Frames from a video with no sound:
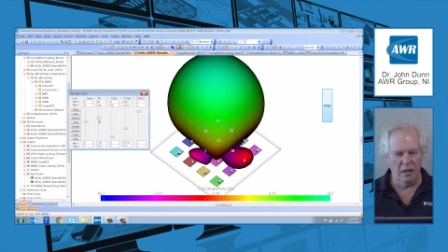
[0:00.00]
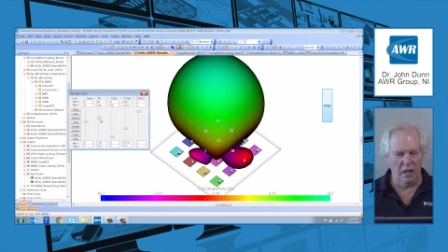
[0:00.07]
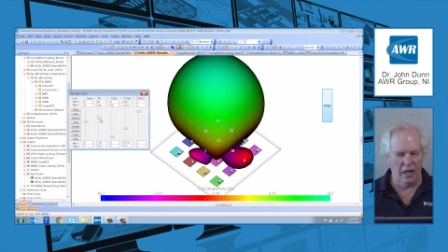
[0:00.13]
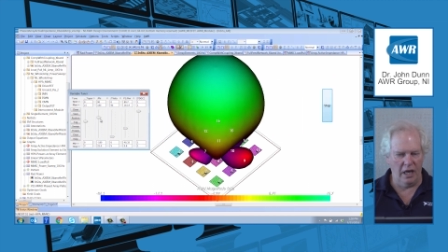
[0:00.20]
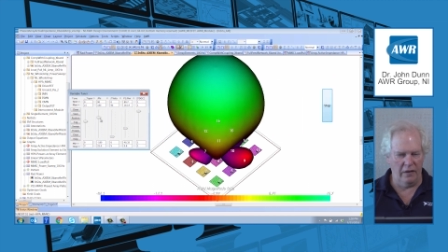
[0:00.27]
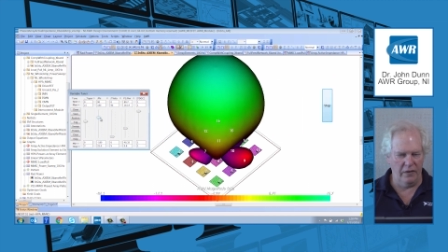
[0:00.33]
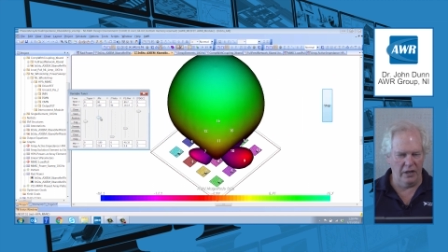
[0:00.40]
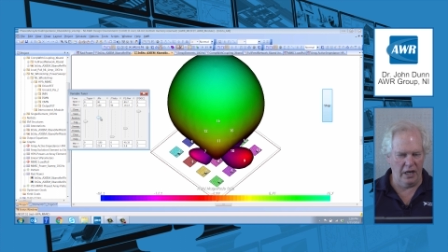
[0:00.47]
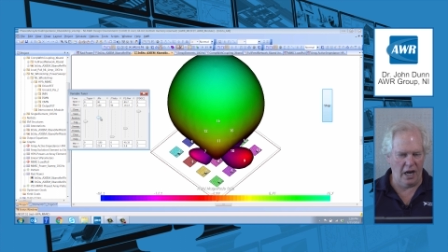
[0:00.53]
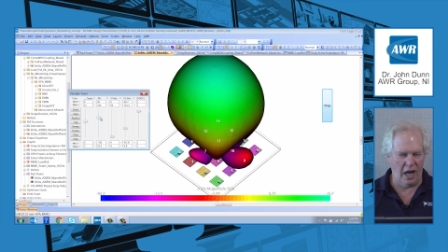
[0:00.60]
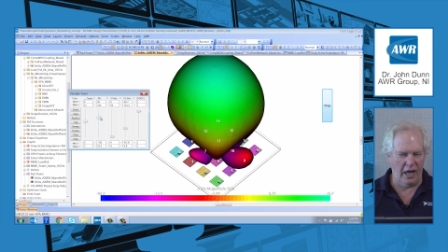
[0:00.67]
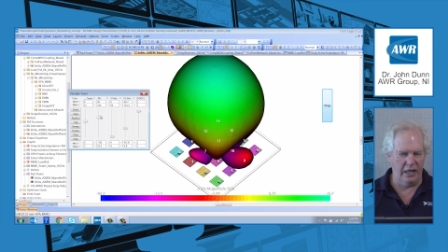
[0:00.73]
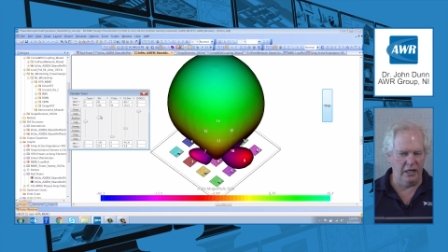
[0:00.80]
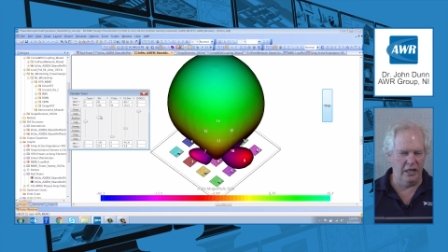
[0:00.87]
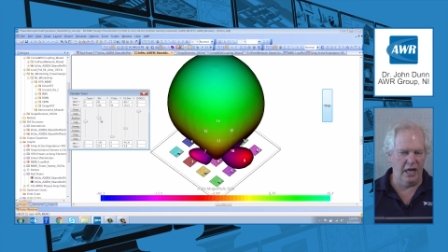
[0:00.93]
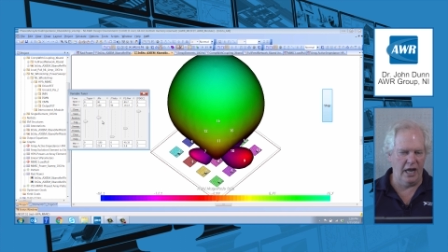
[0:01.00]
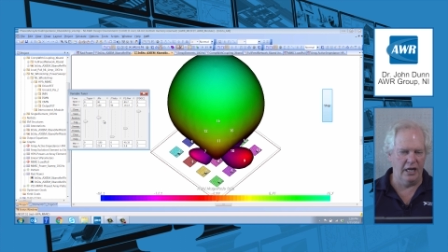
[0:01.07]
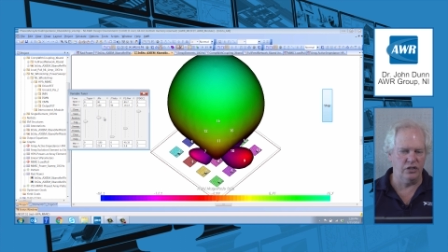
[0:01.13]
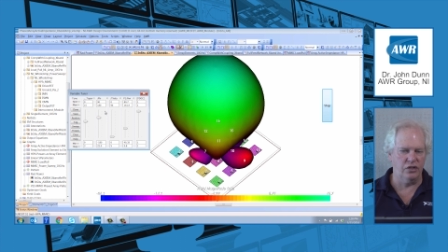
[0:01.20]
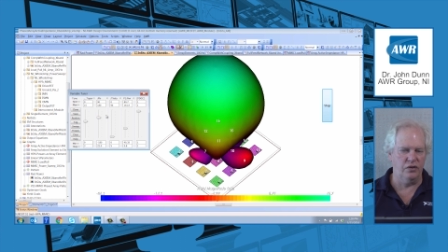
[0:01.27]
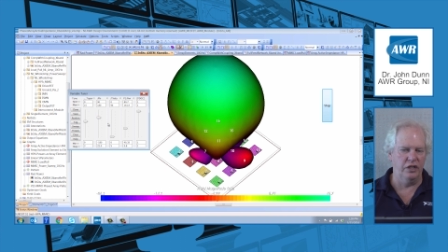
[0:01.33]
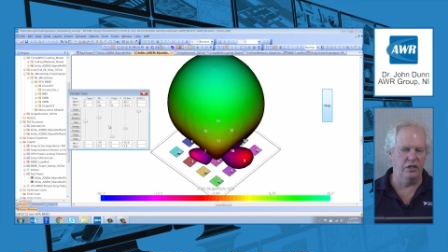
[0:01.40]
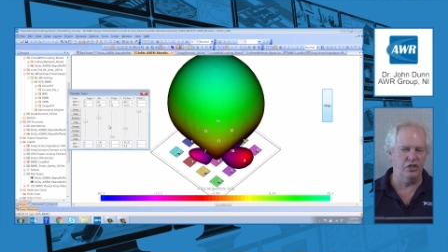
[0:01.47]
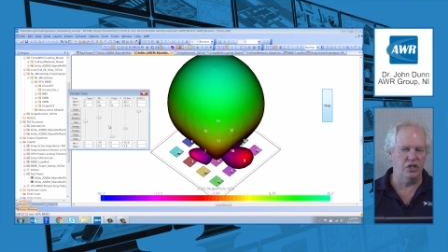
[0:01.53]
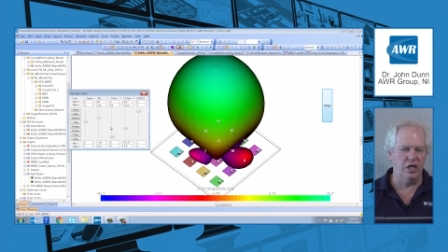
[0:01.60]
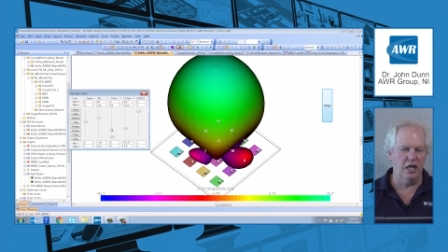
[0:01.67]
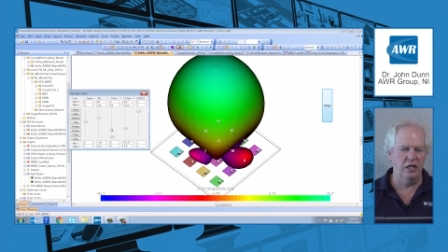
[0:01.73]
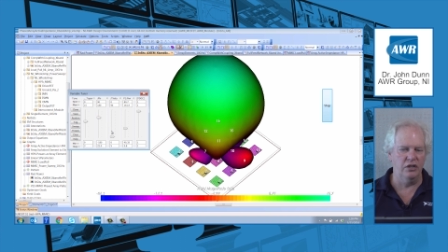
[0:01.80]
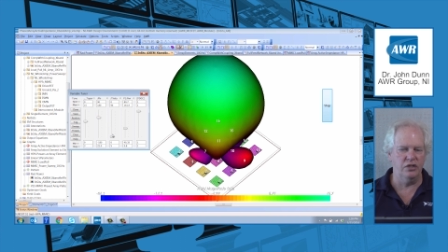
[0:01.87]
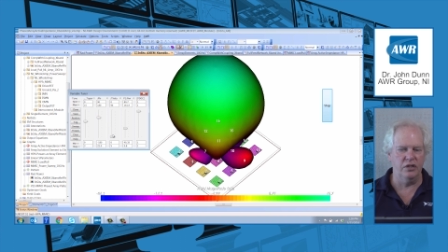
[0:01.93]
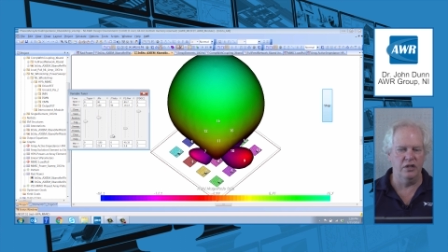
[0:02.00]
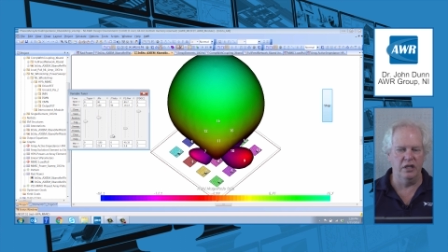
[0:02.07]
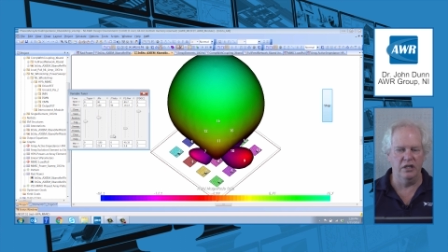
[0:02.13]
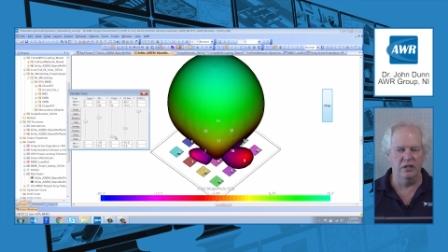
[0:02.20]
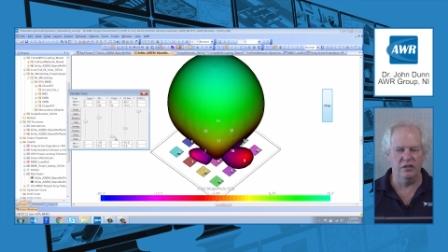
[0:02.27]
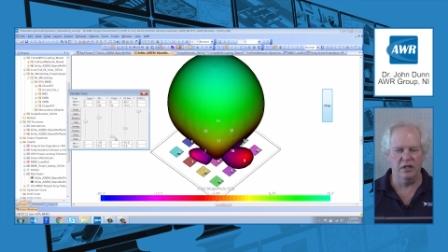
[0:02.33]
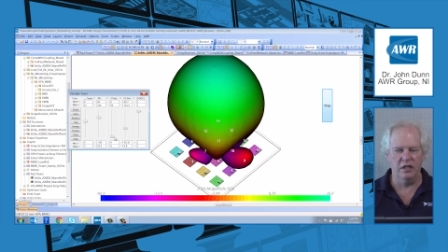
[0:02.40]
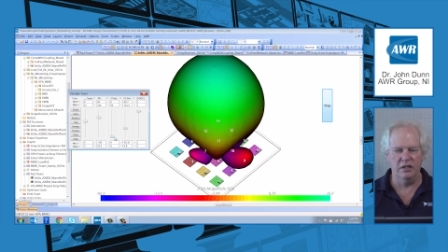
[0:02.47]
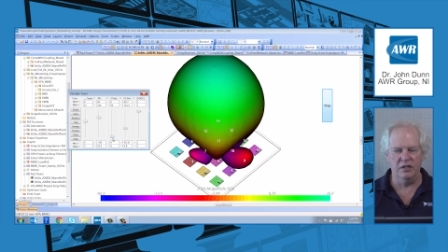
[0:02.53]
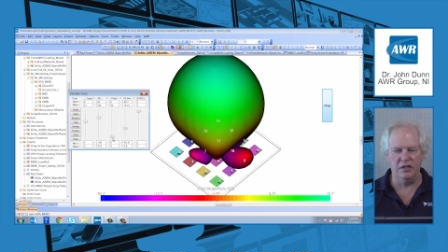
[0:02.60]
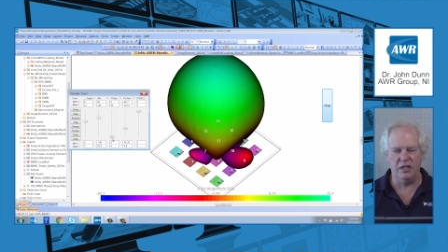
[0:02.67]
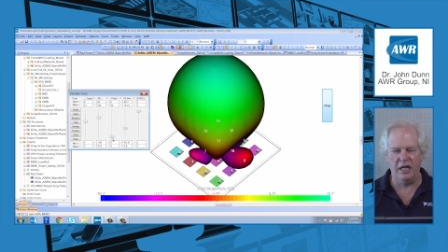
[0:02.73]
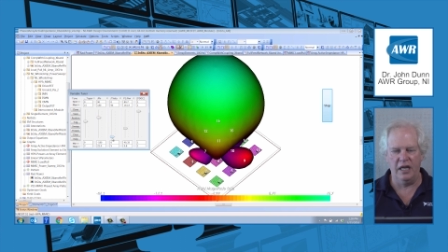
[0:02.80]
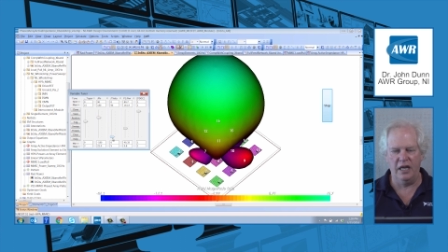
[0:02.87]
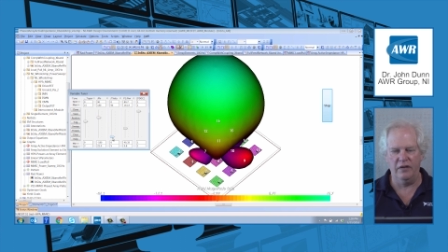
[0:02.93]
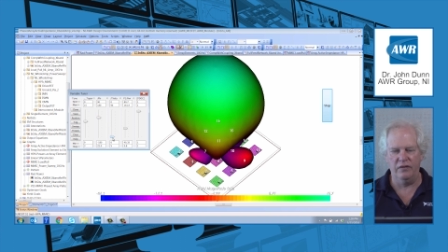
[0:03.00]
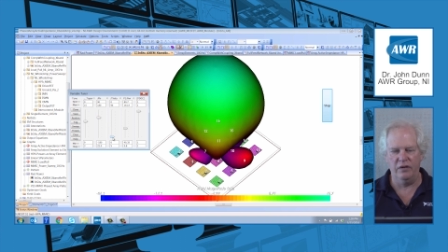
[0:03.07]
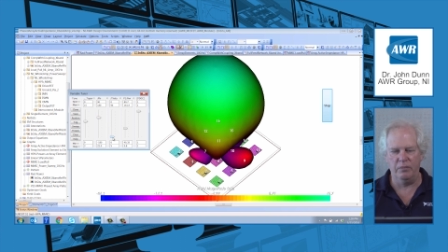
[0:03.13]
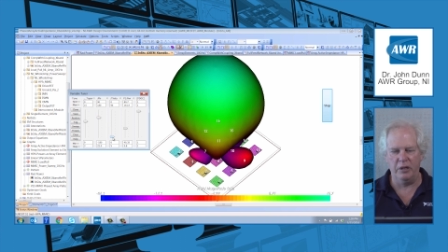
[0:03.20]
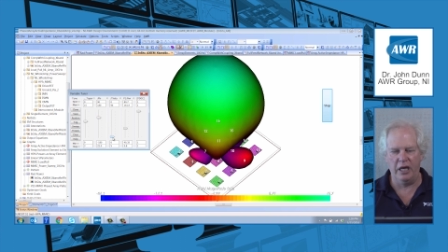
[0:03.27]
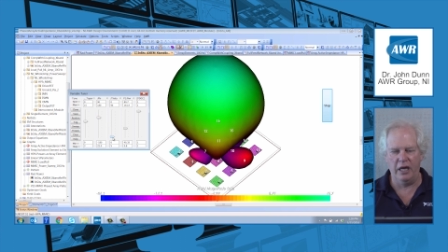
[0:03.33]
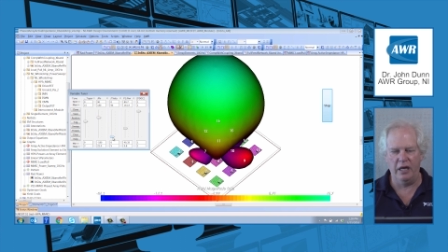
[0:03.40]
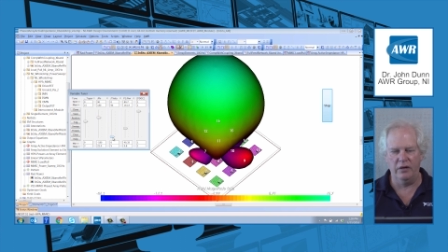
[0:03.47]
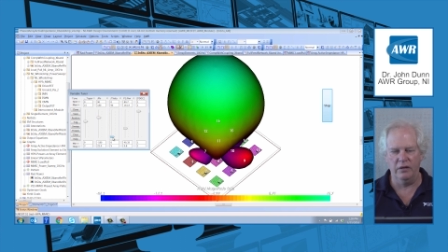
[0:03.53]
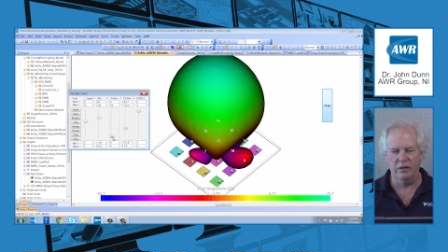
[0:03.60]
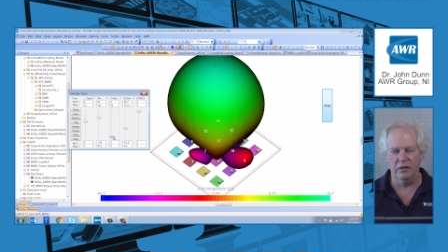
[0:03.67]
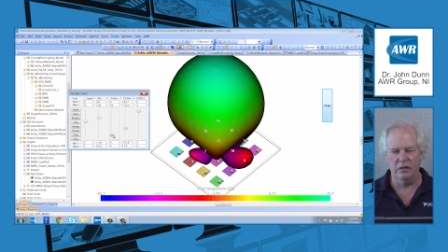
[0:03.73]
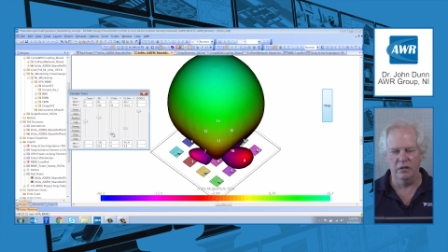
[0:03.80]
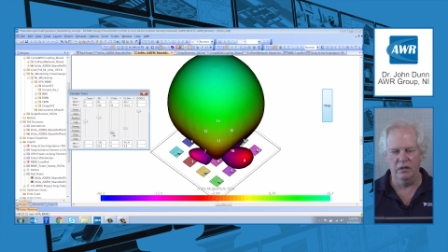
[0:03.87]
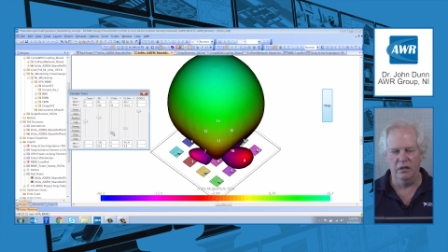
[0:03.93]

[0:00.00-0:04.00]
and then I can actually change these and scan the pattern.